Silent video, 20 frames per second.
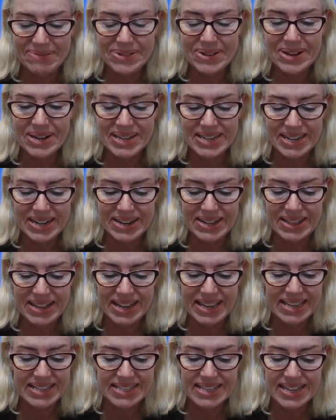got, you know,
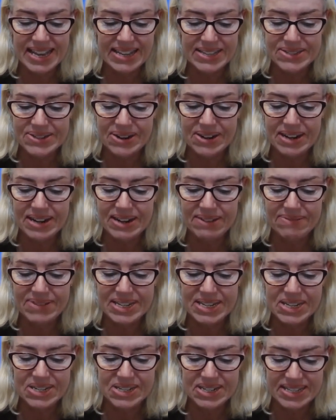like, he's the custodian of
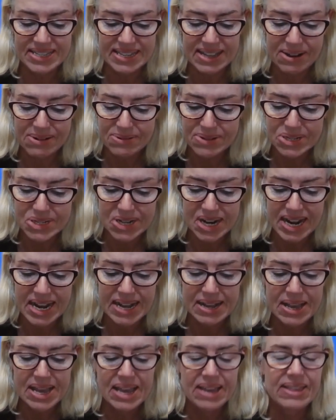Indigenous culture,